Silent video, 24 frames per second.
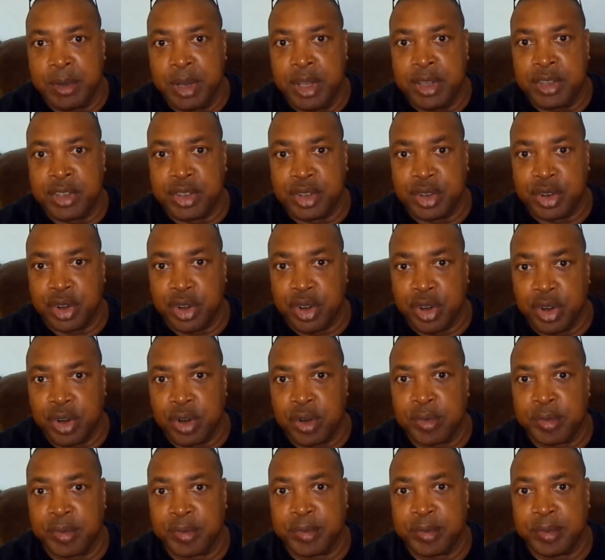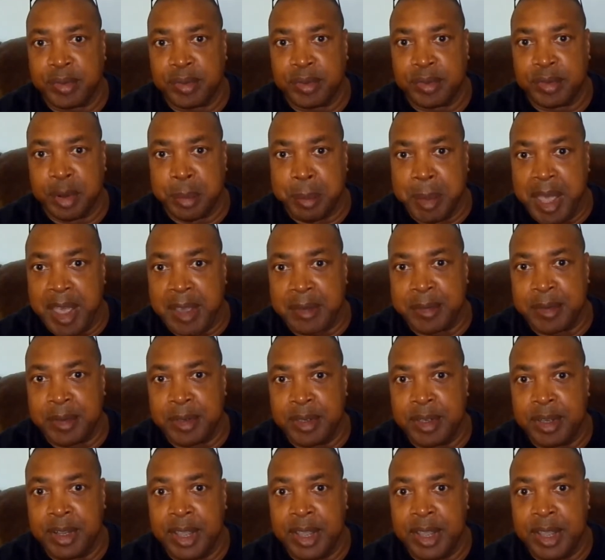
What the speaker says: to earth from heaven